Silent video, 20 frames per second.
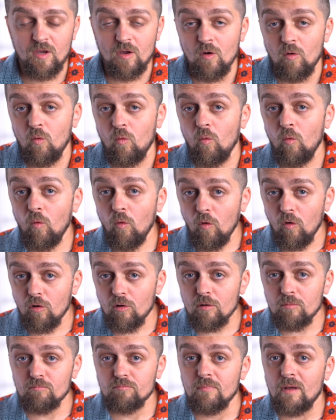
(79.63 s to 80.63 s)

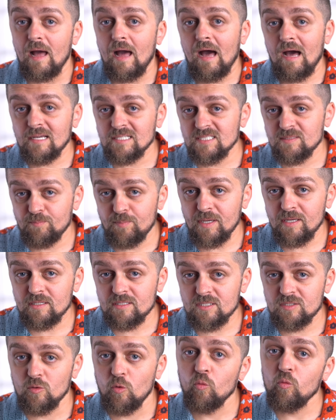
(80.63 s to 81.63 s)
or
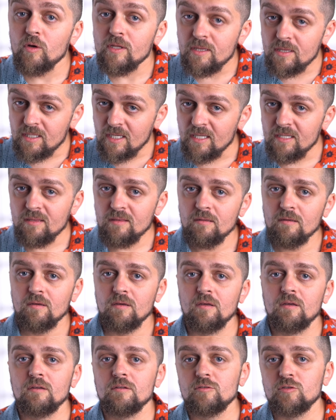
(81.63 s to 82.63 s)
aspects within
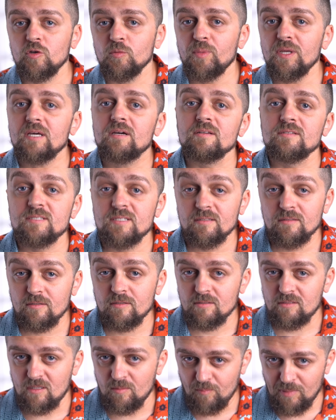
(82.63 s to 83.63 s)
to be
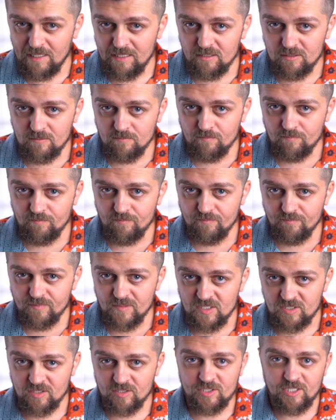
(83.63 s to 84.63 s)
considered complete,
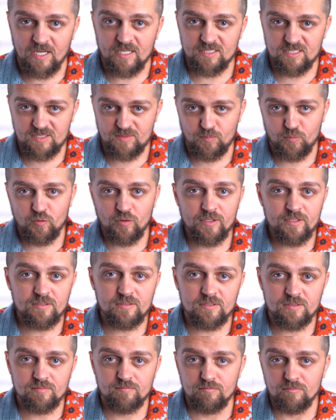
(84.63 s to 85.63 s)
such as
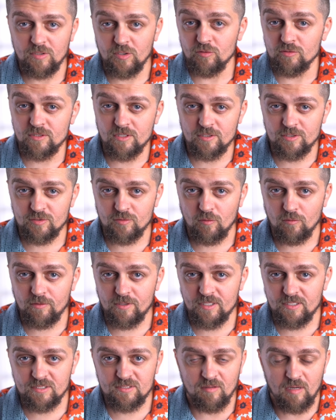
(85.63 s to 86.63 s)
sprint, user
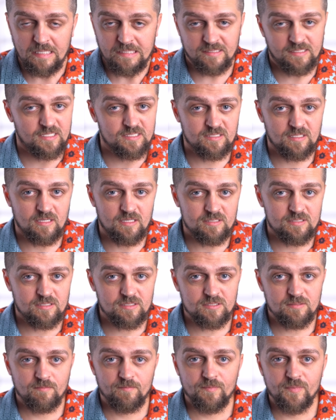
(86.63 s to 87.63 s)
stories, and test
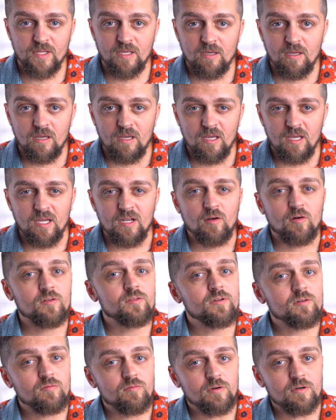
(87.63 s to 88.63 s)
cases. In
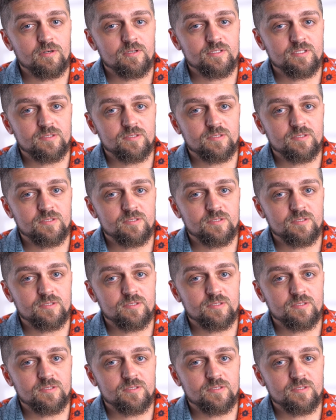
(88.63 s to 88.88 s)
other words,